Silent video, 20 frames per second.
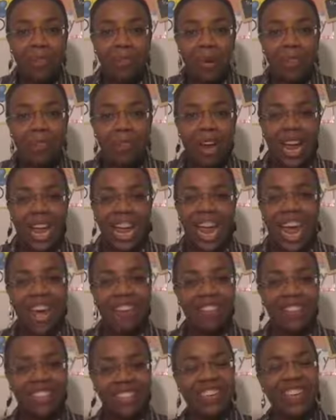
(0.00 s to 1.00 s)
may bring?
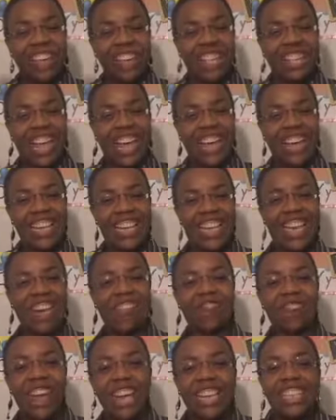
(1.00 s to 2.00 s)
I'm so excited.
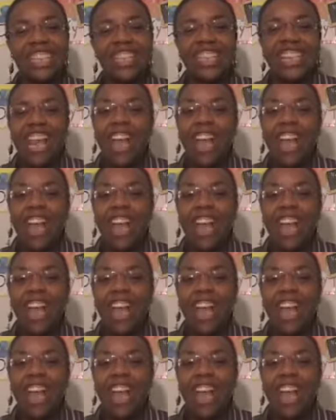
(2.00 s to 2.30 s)
Can't wait.